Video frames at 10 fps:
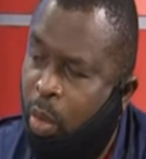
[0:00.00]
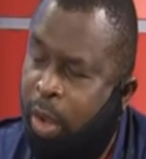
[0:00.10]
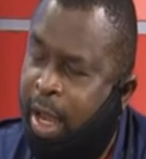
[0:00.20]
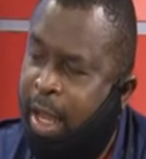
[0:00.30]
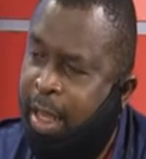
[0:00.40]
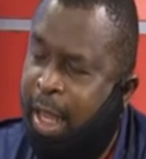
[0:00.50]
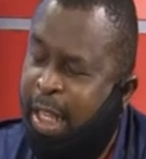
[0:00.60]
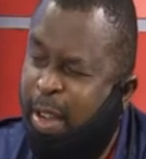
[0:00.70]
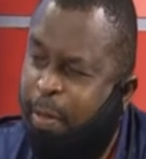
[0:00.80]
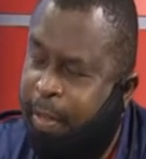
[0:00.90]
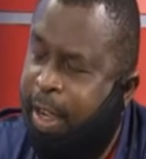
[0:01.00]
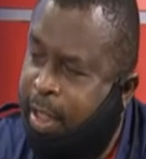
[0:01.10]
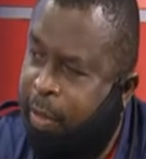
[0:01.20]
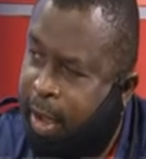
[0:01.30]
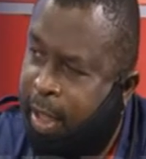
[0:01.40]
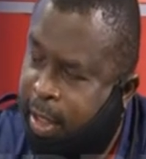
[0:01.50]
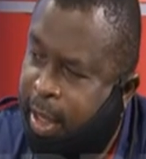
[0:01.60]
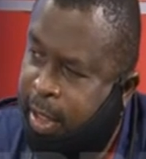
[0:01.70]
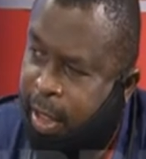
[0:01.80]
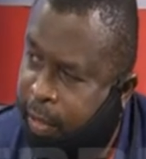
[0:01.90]
We can't get effective
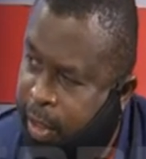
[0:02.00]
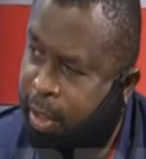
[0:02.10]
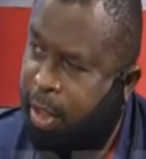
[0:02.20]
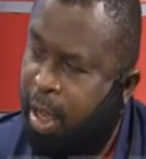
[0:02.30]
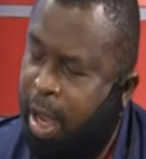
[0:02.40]
healthcare service.